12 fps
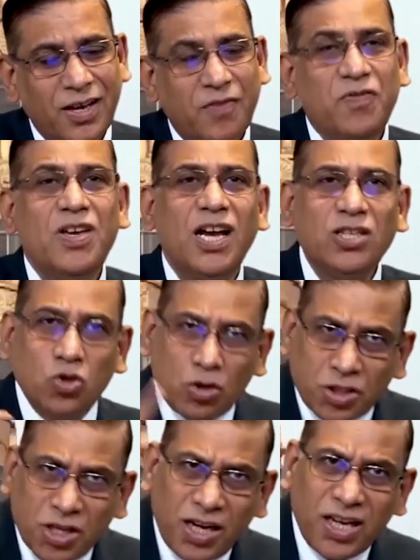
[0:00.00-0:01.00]
We are
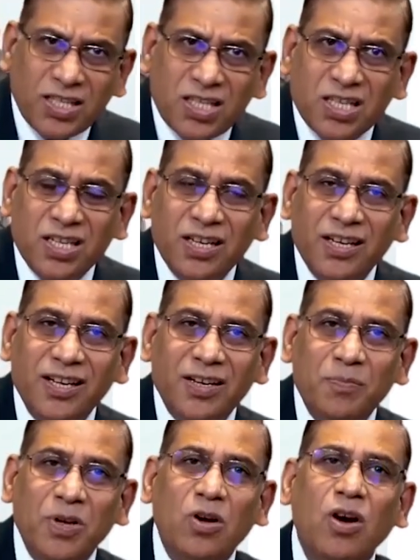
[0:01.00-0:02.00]
socialist
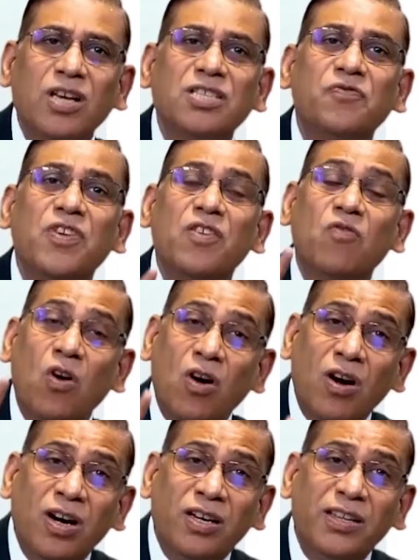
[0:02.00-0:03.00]
because we
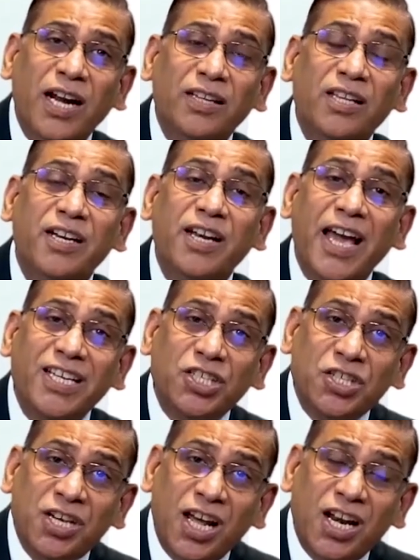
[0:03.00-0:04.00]
want that the
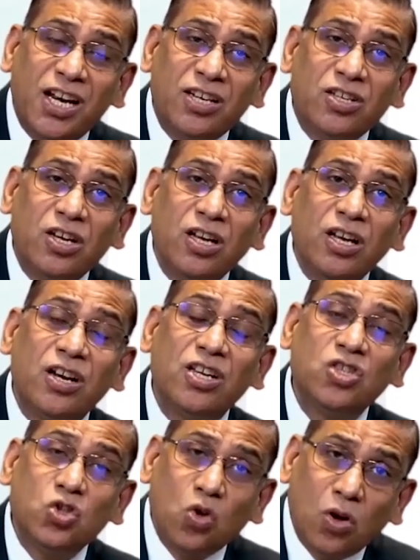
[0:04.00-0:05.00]
national
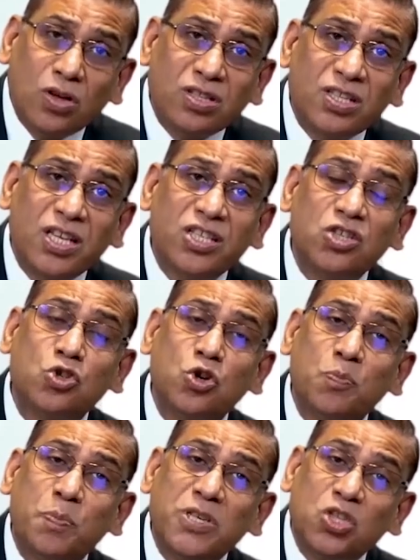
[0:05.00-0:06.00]
resources
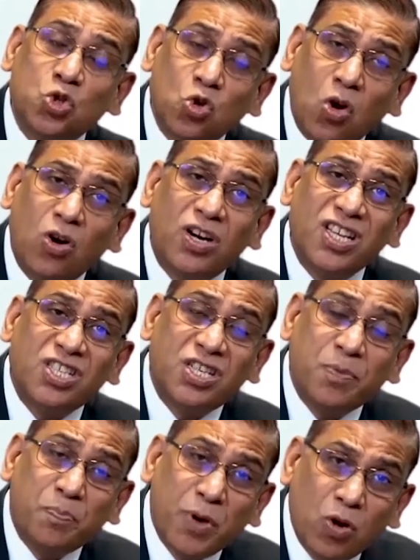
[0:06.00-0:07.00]
should be so
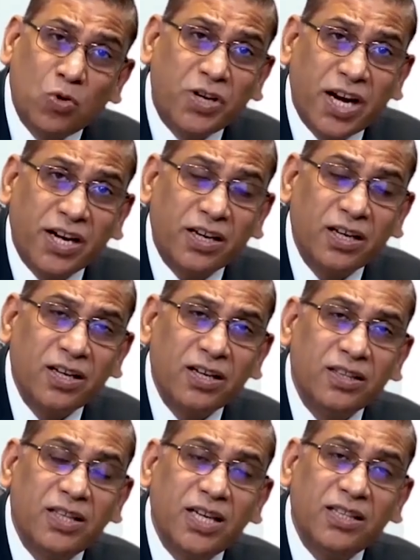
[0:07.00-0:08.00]
distributed
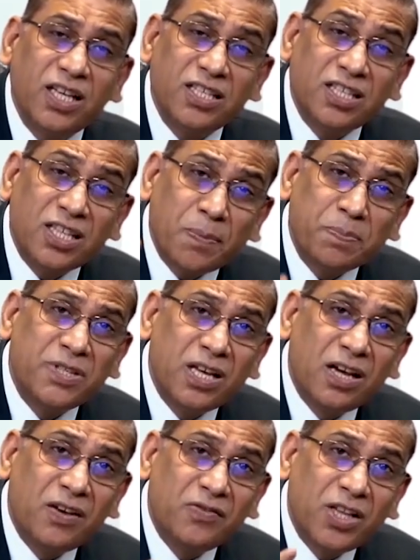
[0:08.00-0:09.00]
that they
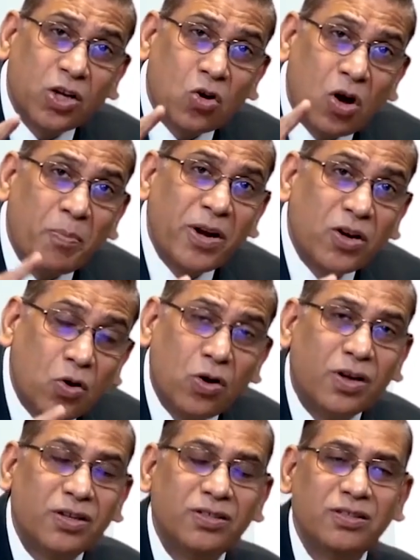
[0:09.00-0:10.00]
subserve the common
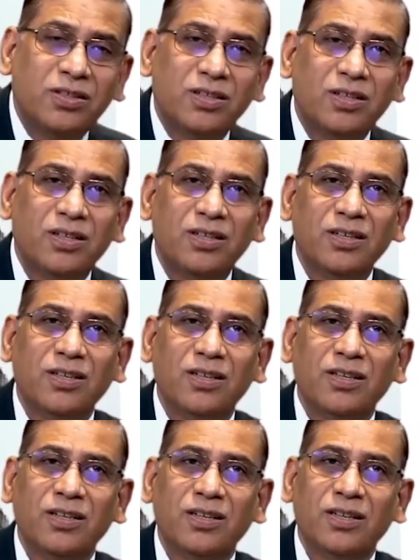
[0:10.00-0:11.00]
good.
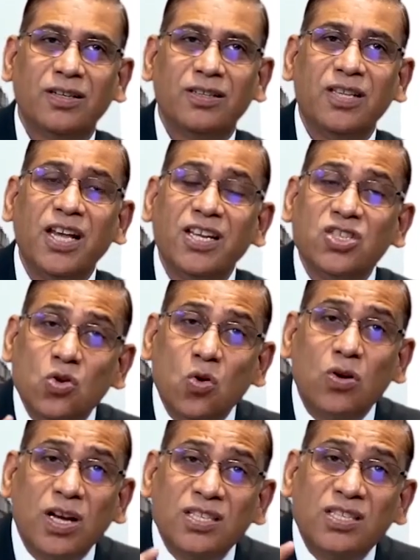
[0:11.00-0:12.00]
There is
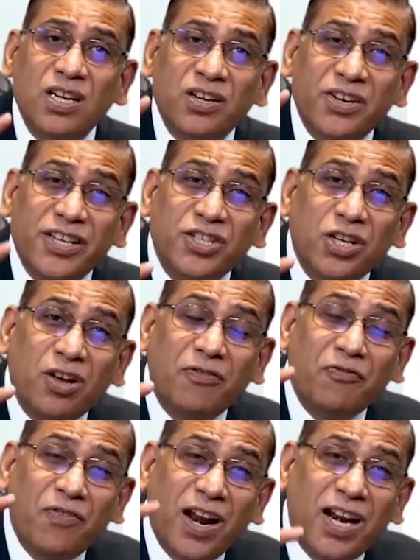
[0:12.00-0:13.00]
no concentration
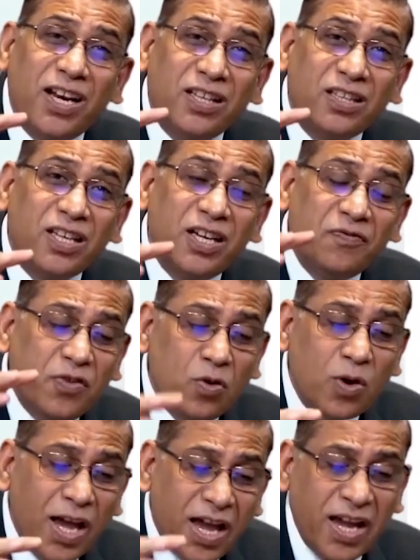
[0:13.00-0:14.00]
of wealth in
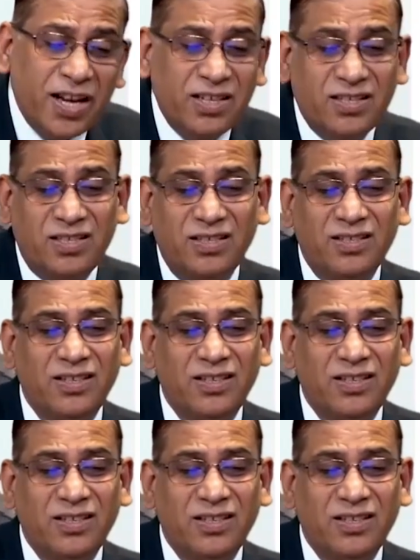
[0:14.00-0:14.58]
few hands.